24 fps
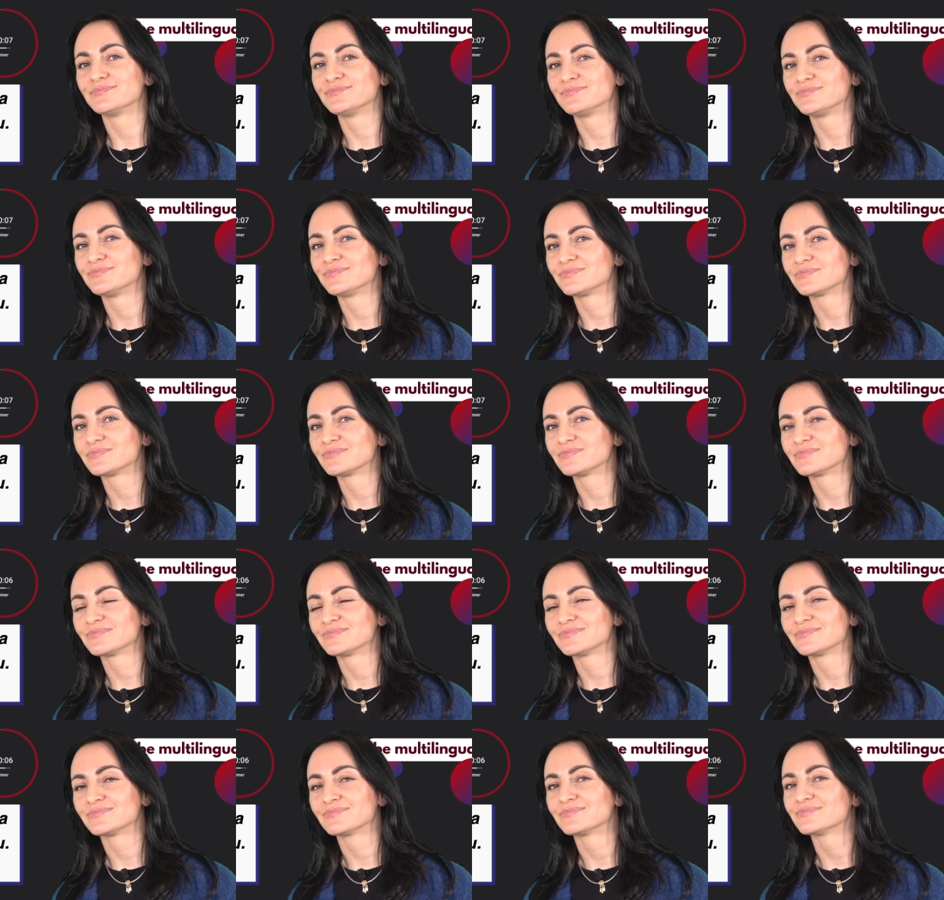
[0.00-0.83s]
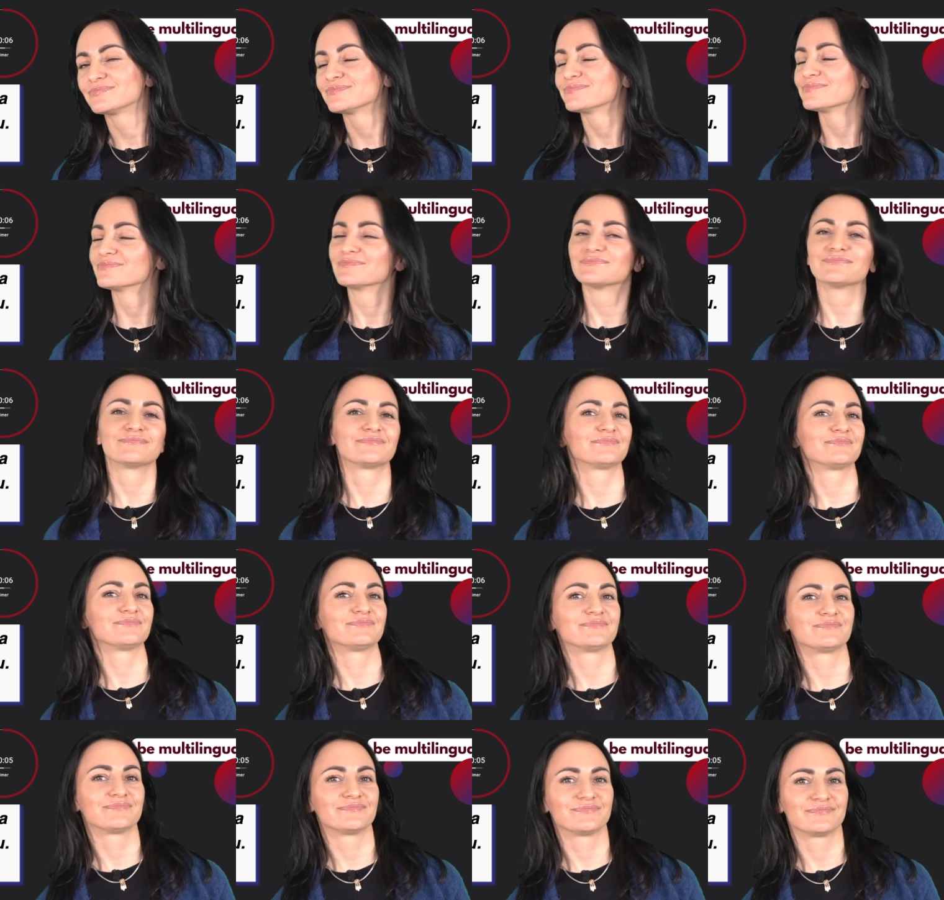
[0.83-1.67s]

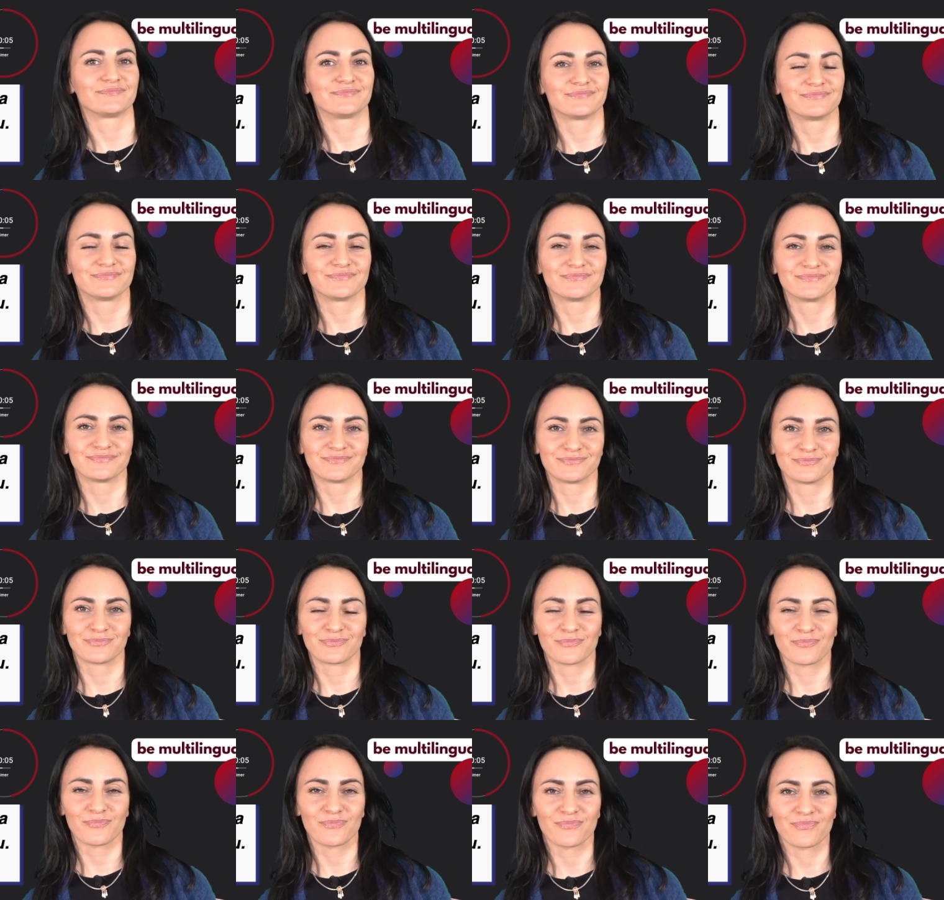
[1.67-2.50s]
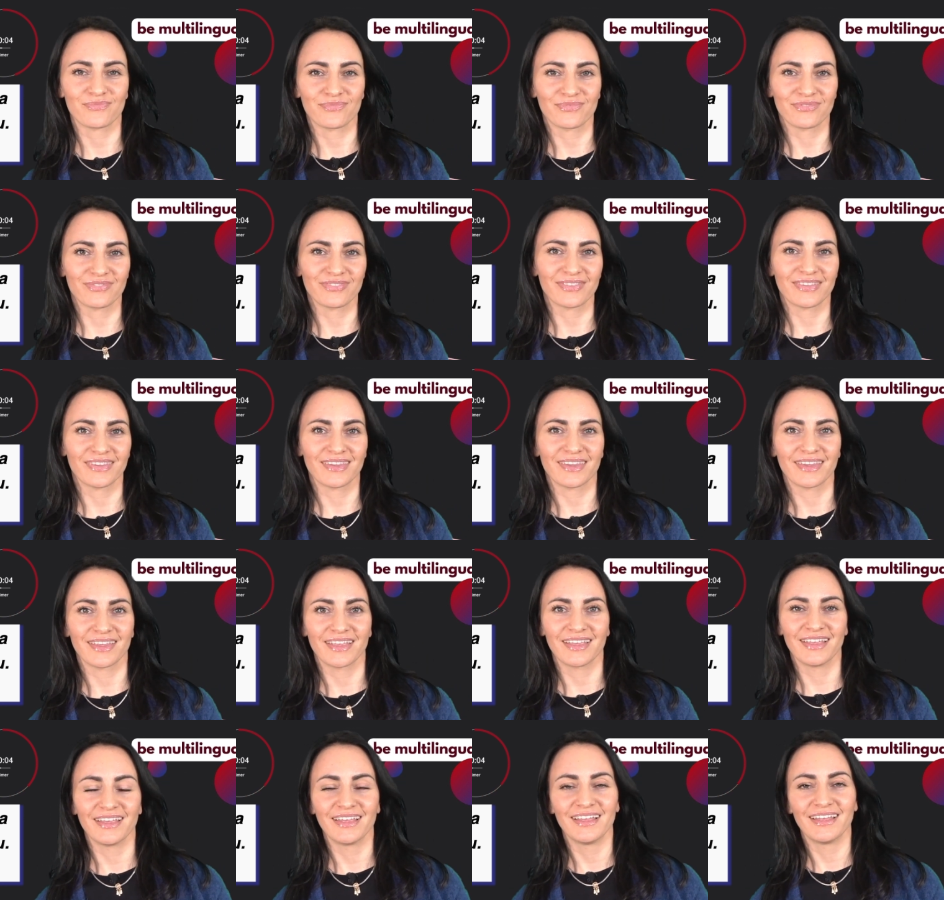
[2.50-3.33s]

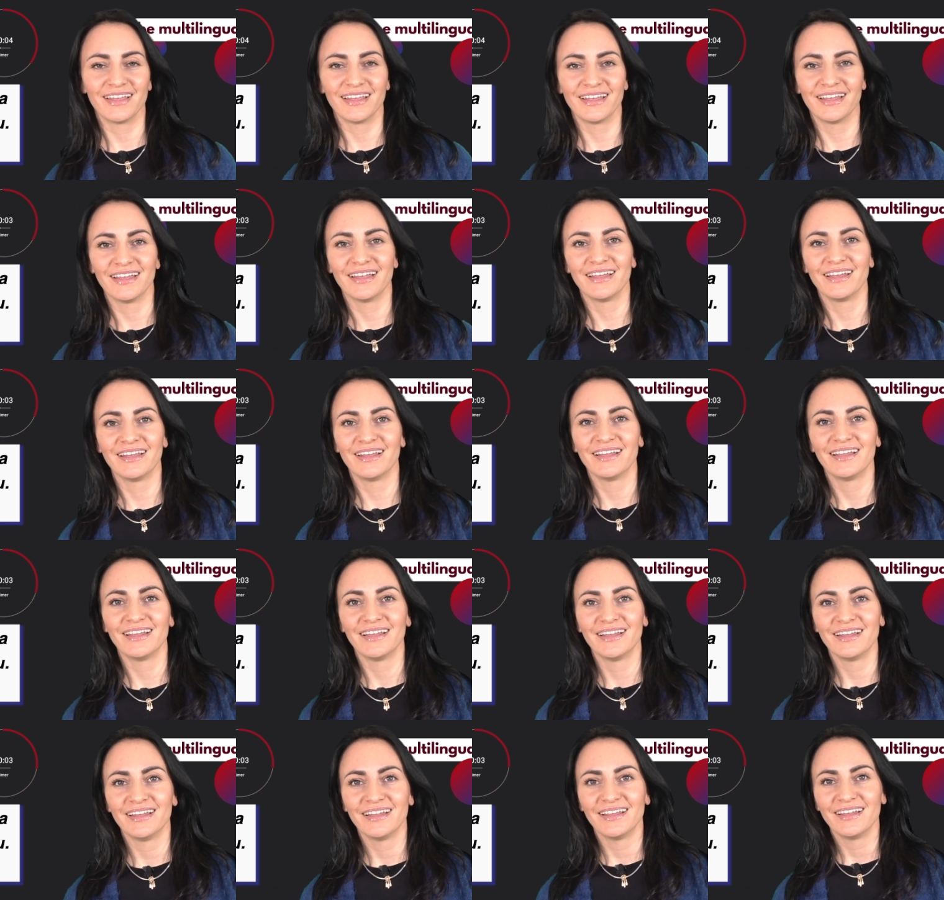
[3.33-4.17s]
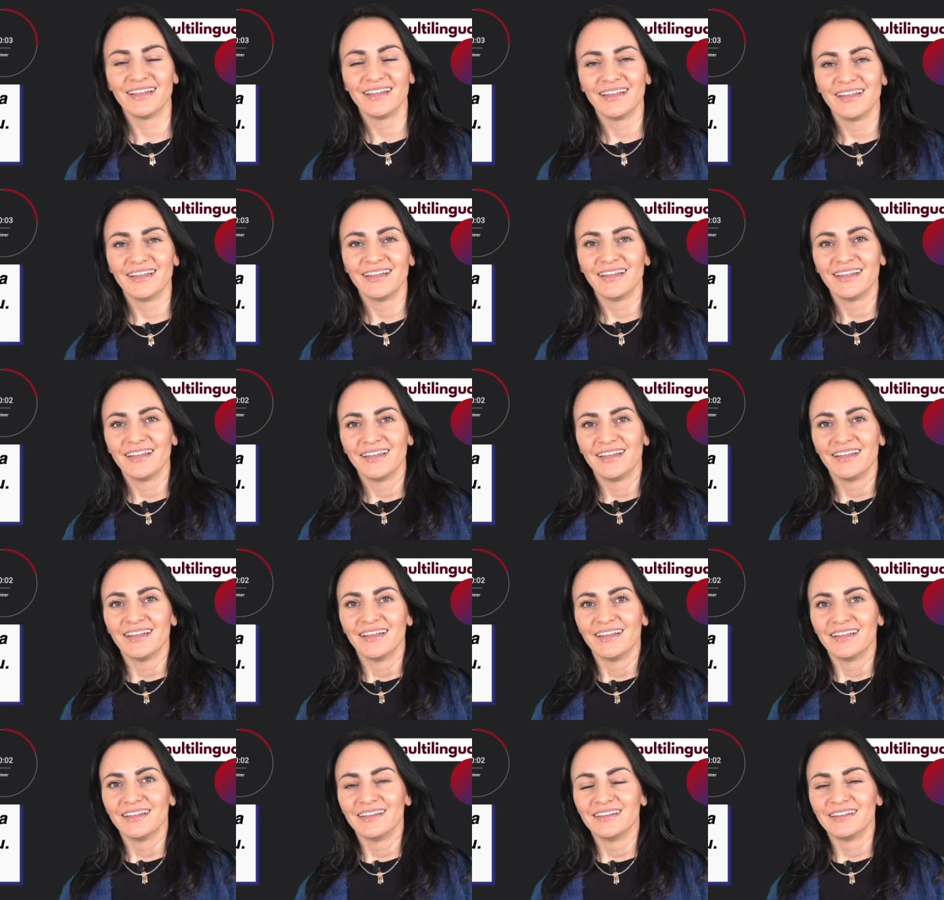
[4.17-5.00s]

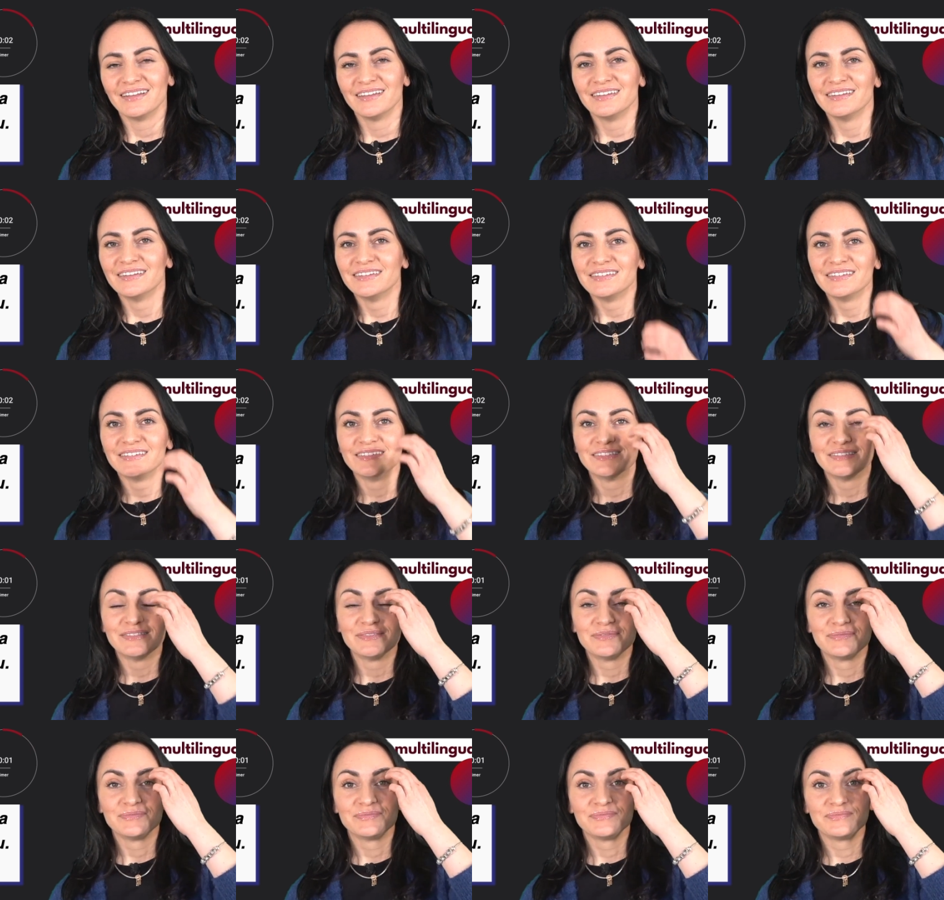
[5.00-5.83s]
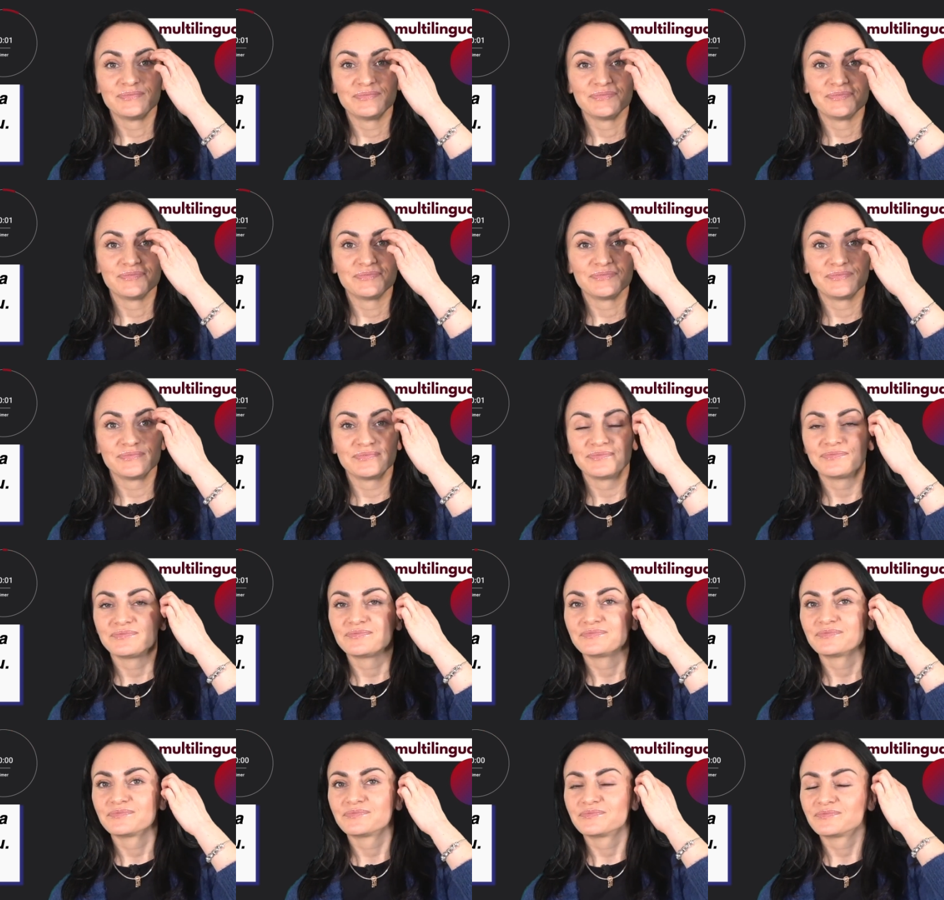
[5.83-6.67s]

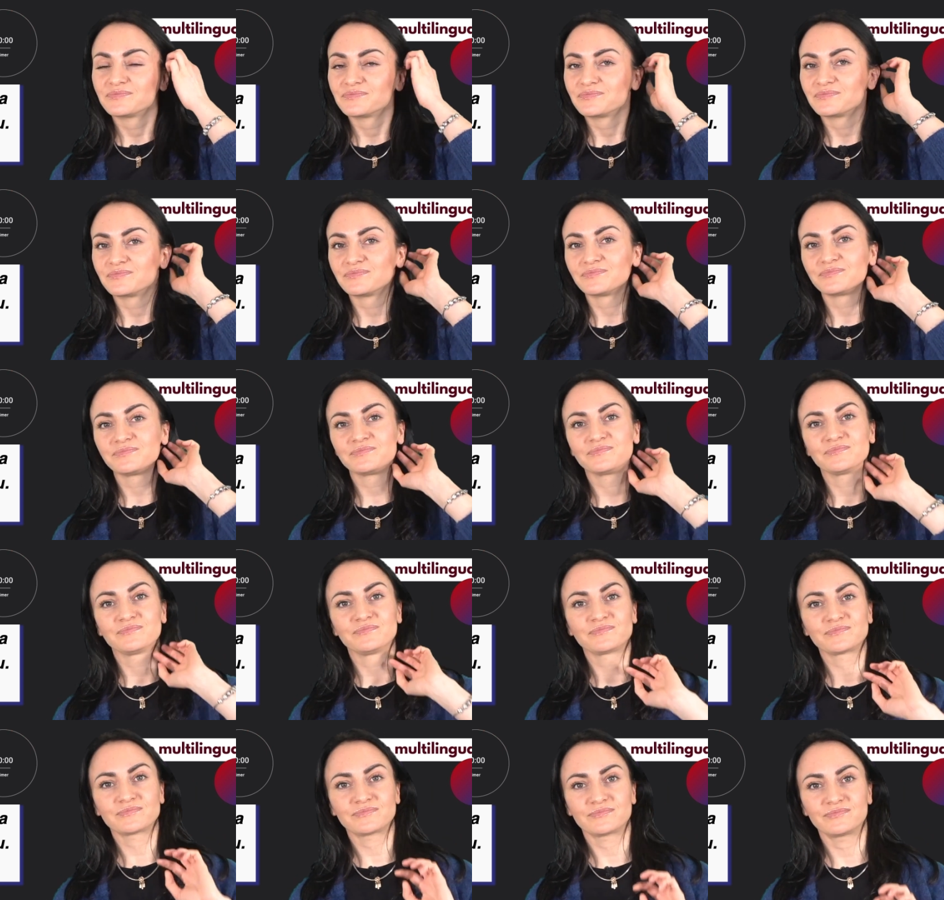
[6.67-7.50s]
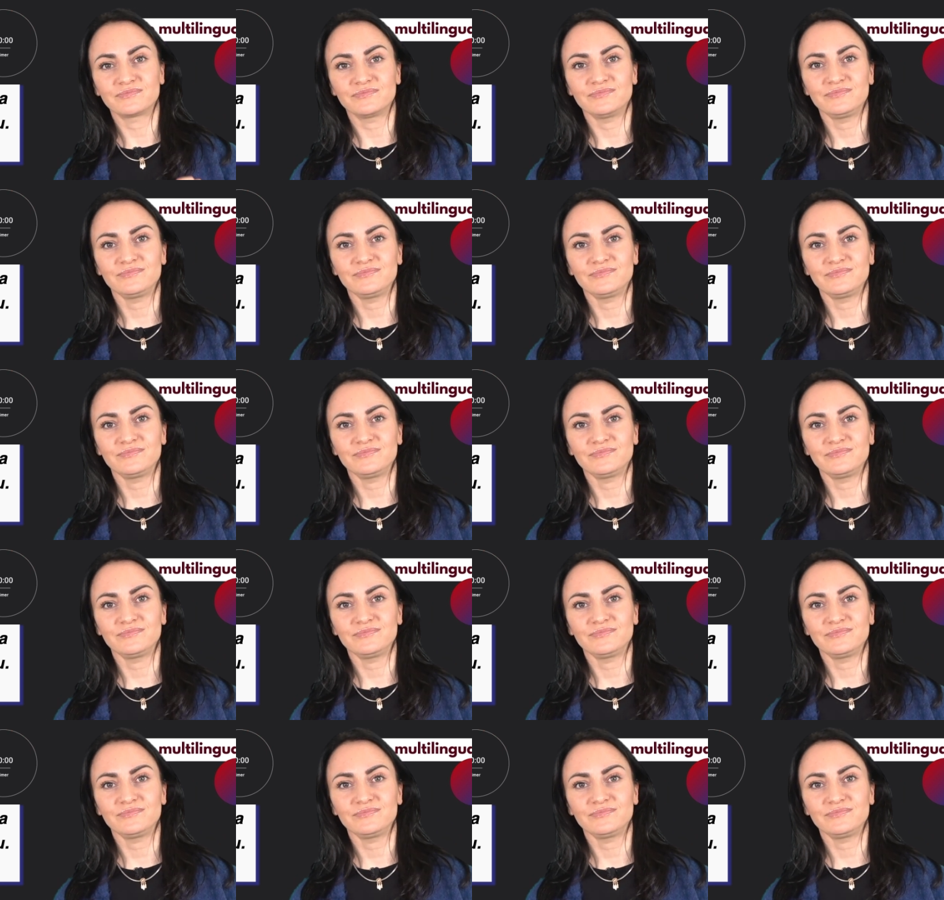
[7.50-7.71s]
Nobody speaks.